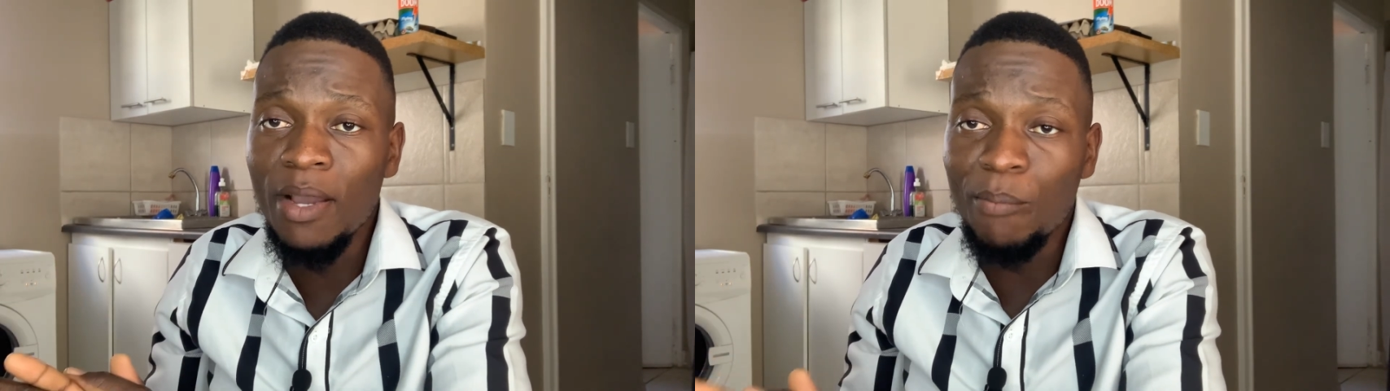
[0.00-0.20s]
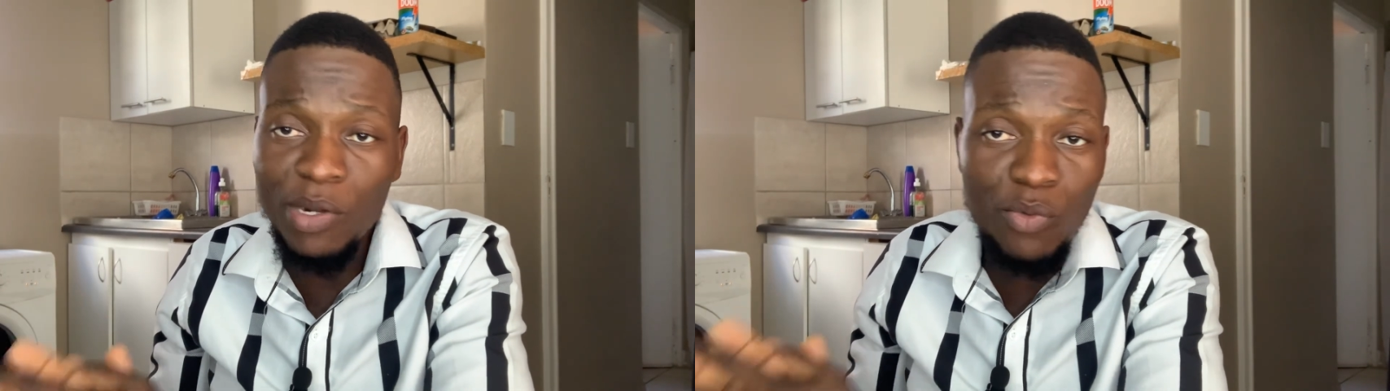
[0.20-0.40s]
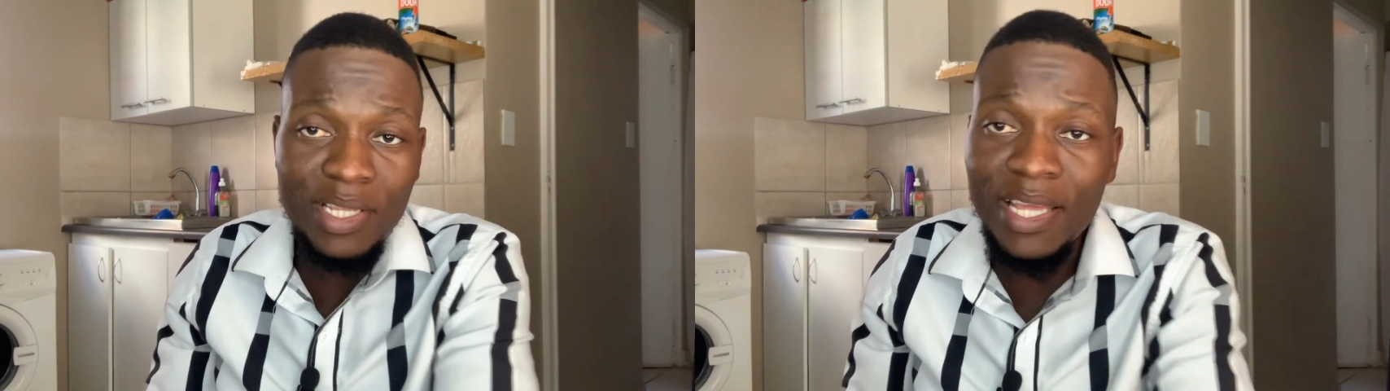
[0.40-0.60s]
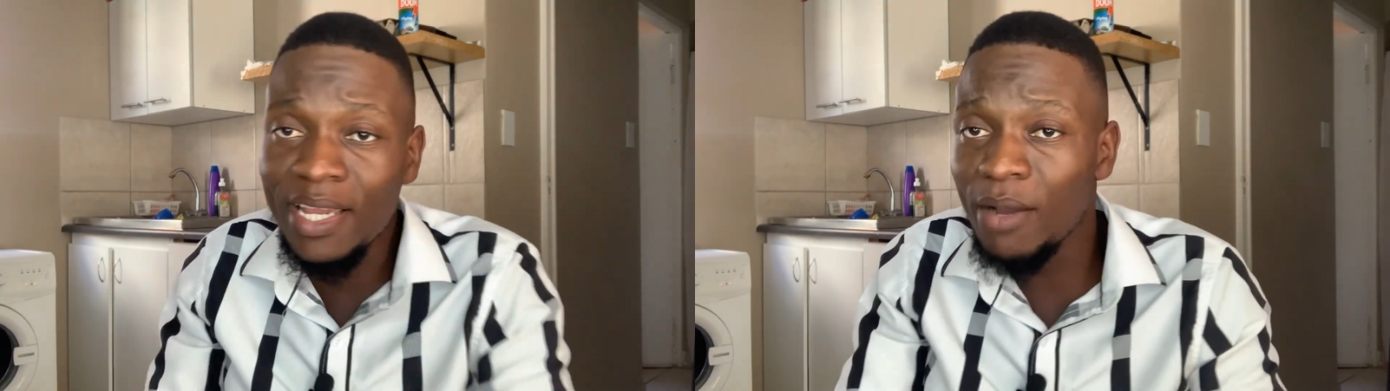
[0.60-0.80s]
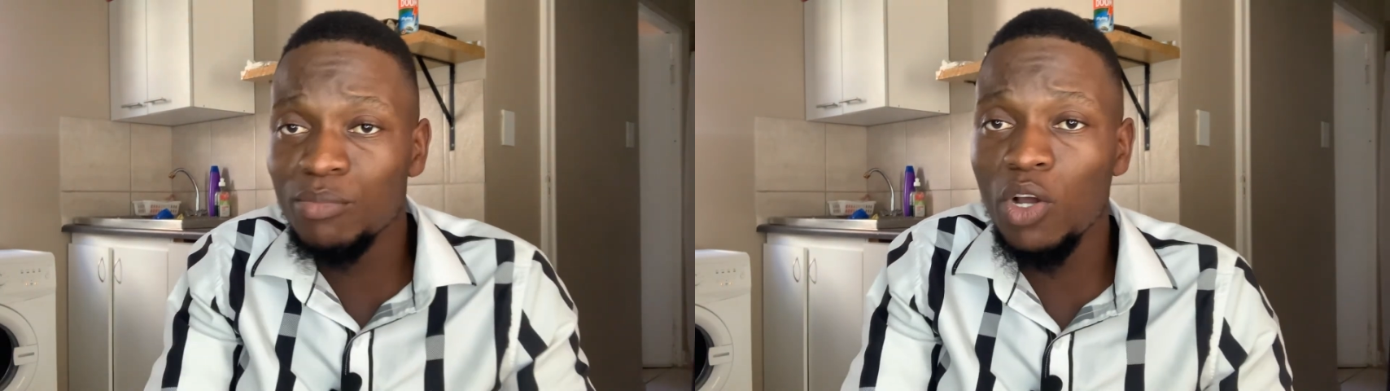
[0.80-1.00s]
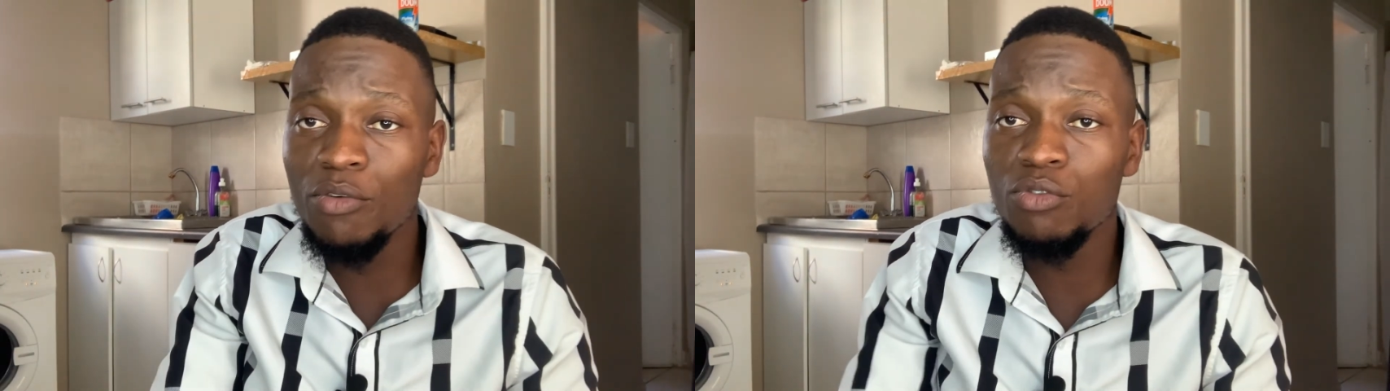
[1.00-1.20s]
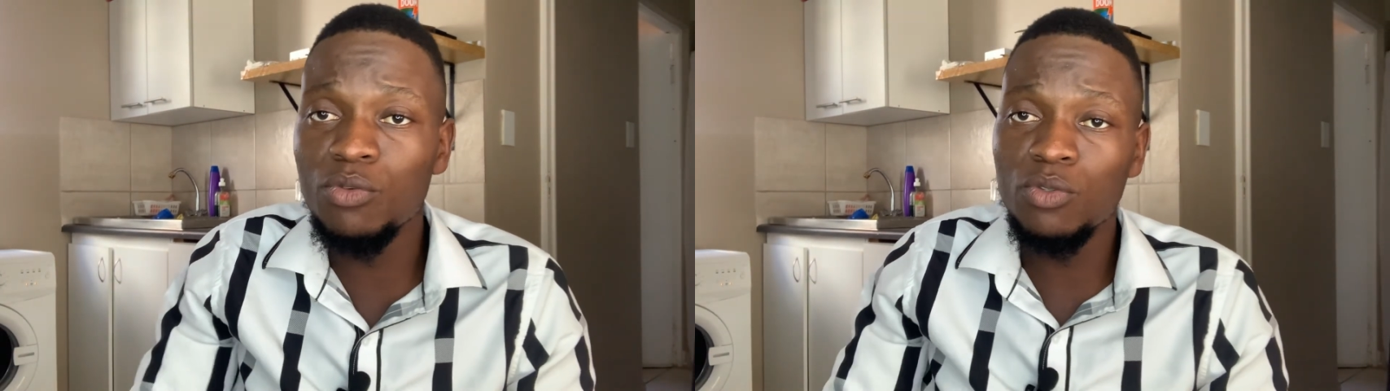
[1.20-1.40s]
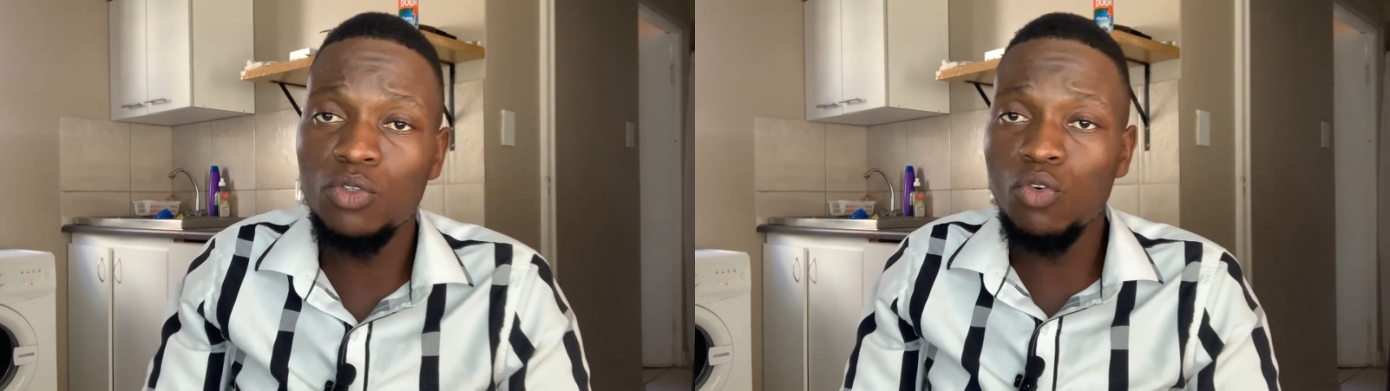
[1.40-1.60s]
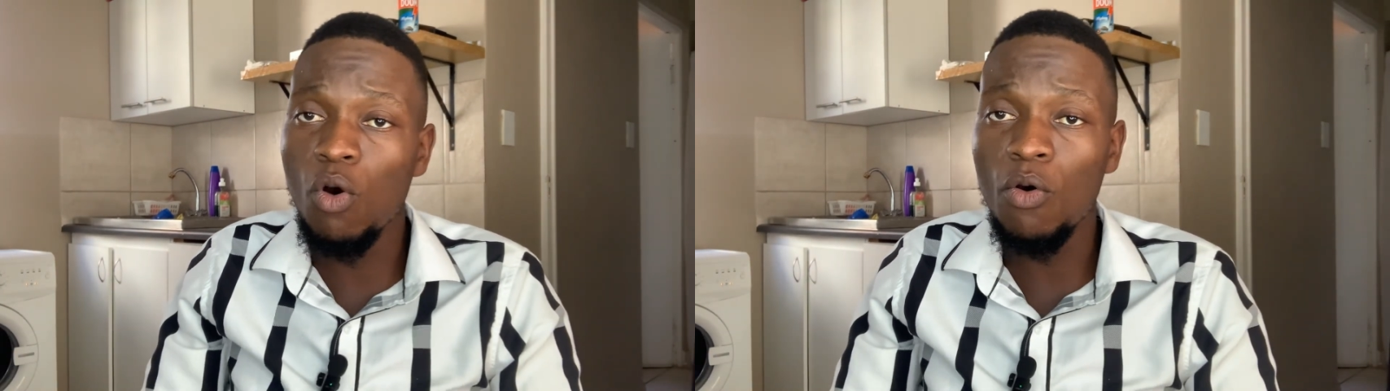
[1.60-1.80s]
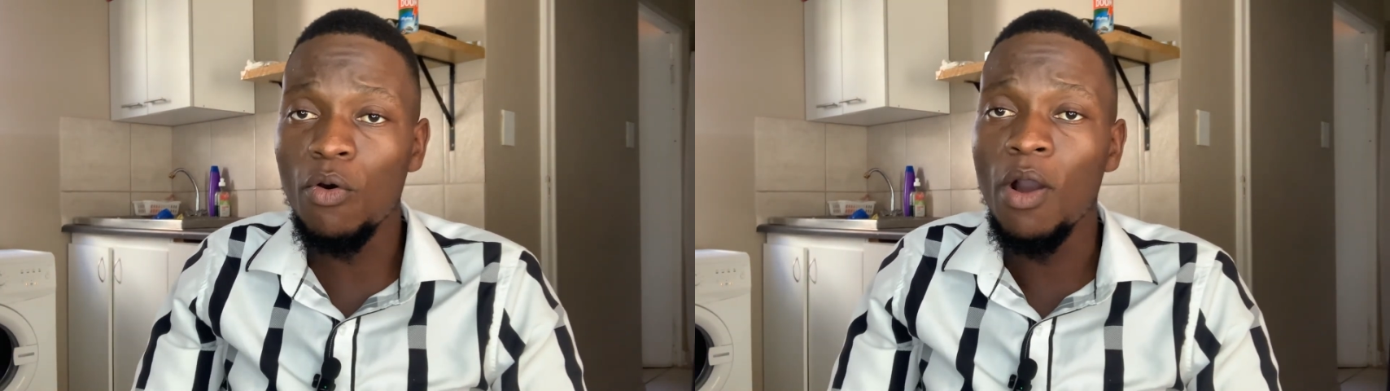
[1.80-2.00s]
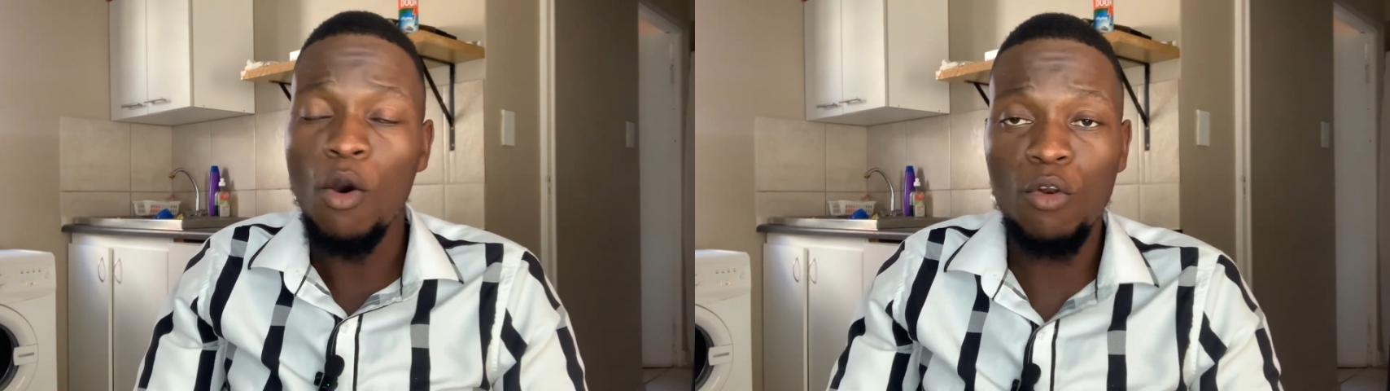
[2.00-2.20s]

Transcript: But when they come down to Congo,